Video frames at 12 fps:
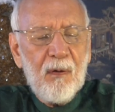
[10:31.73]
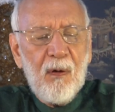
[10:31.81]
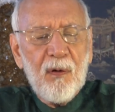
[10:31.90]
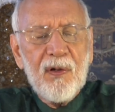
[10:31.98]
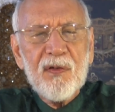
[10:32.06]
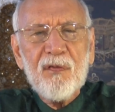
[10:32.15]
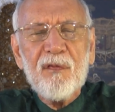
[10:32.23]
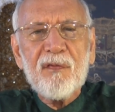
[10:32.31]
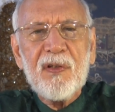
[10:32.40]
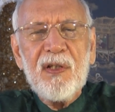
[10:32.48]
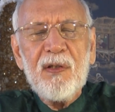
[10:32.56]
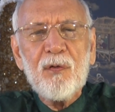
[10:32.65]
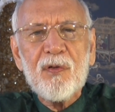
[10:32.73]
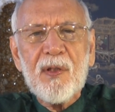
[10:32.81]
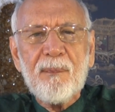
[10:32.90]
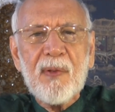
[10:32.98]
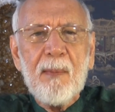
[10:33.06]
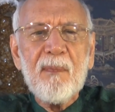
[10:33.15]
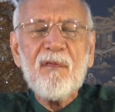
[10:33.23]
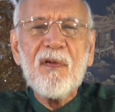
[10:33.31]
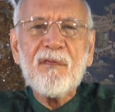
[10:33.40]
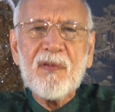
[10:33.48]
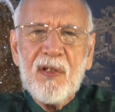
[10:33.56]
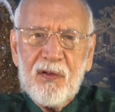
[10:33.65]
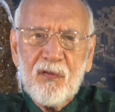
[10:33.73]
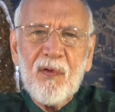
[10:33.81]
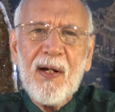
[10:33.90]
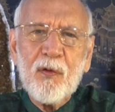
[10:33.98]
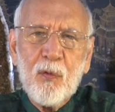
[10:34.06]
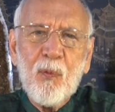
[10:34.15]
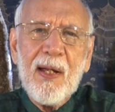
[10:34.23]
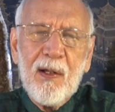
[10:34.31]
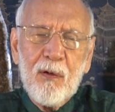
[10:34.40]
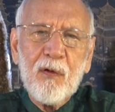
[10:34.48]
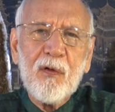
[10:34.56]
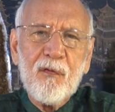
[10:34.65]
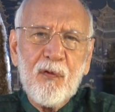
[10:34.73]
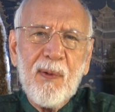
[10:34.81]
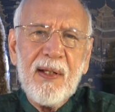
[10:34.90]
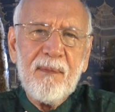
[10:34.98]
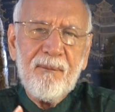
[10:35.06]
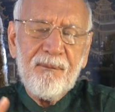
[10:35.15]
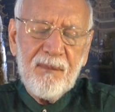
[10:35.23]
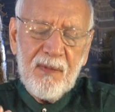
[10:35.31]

August 15 to September 15, try to wear a lot of red.